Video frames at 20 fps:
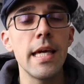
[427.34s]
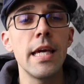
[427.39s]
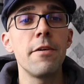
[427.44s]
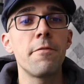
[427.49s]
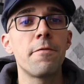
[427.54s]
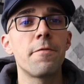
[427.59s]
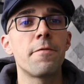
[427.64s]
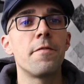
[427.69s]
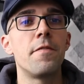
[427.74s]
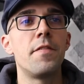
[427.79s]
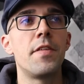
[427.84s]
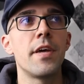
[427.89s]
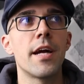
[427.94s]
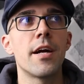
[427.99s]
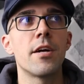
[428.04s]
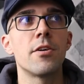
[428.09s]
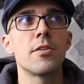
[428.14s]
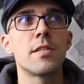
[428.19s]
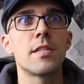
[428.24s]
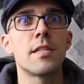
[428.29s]
If
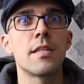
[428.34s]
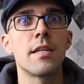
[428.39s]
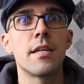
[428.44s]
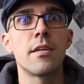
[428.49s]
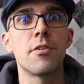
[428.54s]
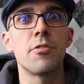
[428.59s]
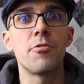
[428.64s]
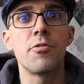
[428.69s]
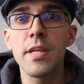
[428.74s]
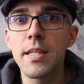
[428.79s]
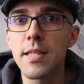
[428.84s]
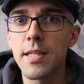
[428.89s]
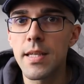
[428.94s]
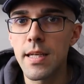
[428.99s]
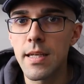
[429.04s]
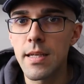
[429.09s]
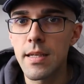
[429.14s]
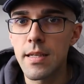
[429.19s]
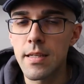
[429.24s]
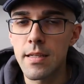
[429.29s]
there's a
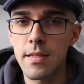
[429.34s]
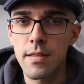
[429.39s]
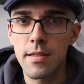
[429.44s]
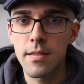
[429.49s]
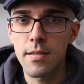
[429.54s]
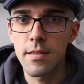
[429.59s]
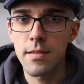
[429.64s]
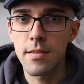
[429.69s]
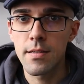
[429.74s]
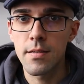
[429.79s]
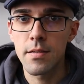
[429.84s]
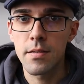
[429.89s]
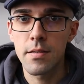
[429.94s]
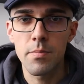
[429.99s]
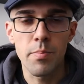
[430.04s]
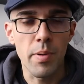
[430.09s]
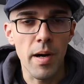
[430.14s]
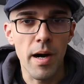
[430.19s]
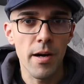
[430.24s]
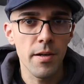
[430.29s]
reading
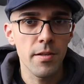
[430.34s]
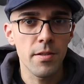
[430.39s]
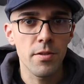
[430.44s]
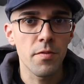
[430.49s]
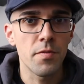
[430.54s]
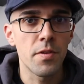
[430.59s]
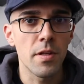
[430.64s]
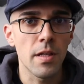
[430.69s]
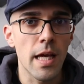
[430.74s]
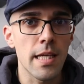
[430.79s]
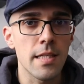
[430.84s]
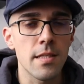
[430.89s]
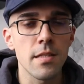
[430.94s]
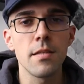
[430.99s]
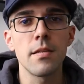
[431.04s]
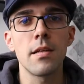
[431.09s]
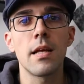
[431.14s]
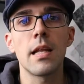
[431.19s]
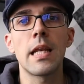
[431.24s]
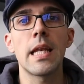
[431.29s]
part of the
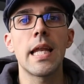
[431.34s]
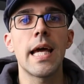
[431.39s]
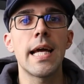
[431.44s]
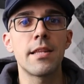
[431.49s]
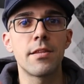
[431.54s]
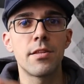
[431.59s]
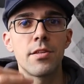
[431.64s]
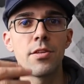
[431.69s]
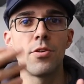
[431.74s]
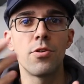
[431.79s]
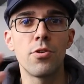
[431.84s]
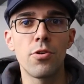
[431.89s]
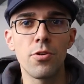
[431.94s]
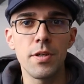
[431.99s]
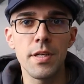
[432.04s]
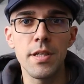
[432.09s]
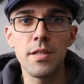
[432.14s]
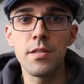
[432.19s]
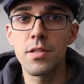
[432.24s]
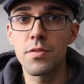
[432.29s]
lesson, let
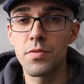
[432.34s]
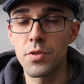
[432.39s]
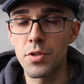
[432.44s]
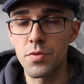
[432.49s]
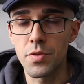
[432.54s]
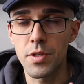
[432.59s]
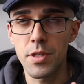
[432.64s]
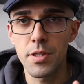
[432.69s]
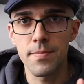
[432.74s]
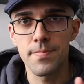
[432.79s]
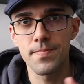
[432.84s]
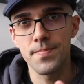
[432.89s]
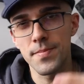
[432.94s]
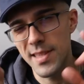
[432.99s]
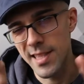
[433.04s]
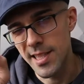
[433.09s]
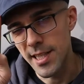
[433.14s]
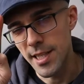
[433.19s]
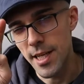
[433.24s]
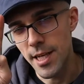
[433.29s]
your interviewer,
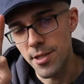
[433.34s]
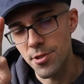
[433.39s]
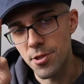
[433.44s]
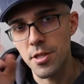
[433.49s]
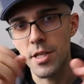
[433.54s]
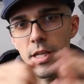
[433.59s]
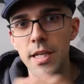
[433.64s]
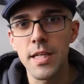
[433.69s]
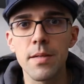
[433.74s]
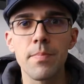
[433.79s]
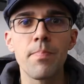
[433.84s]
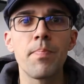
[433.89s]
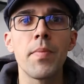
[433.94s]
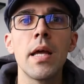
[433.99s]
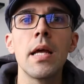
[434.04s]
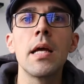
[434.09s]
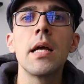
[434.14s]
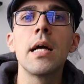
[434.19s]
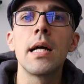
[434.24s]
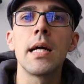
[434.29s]
teenager kid,
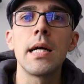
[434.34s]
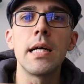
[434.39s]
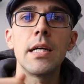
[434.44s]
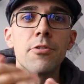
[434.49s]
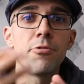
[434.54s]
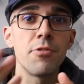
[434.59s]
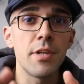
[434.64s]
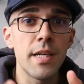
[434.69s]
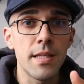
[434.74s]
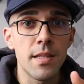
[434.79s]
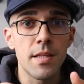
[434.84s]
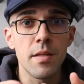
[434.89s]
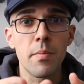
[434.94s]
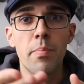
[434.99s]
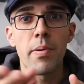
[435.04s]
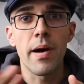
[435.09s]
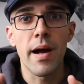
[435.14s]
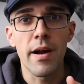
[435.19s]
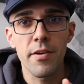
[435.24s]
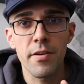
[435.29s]
read the
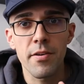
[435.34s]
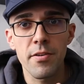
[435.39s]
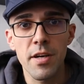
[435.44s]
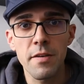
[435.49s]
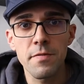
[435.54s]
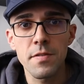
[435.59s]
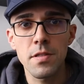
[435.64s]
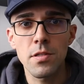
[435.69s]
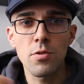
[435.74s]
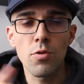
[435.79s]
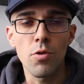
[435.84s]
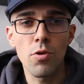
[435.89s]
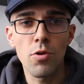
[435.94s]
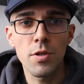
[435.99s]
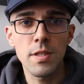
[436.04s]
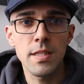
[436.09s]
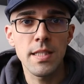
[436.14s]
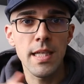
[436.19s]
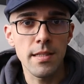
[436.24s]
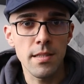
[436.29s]
paragraphs
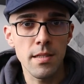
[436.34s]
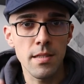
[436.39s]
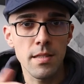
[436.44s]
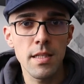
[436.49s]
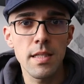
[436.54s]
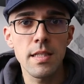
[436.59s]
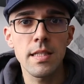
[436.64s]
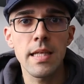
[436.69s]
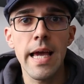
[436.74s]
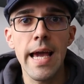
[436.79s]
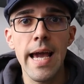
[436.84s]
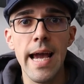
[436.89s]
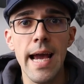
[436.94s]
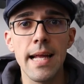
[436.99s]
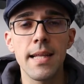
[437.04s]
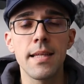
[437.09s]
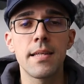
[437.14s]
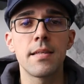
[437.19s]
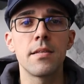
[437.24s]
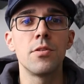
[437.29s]
or sentences
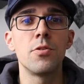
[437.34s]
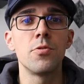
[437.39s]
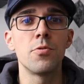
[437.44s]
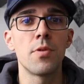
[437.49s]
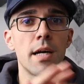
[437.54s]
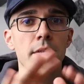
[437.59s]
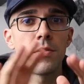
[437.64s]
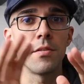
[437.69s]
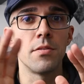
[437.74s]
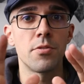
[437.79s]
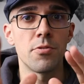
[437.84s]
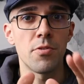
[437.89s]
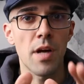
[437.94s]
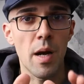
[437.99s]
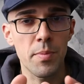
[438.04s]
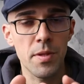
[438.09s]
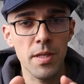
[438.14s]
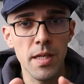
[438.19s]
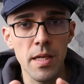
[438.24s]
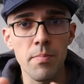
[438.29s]
and do not
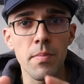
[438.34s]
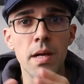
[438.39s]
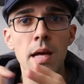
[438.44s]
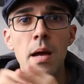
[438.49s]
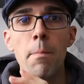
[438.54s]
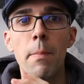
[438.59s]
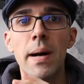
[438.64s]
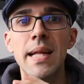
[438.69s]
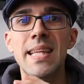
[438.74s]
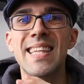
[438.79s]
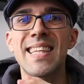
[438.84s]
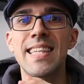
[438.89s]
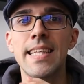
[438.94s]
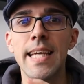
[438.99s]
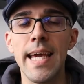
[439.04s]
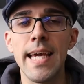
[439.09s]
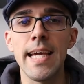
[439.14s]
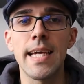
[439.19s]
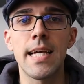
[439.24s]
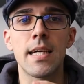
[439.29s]
interrupt him, but
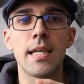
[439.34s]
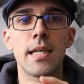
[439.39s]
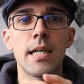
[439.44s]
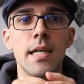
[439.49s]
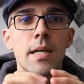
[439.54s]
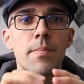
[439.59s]
take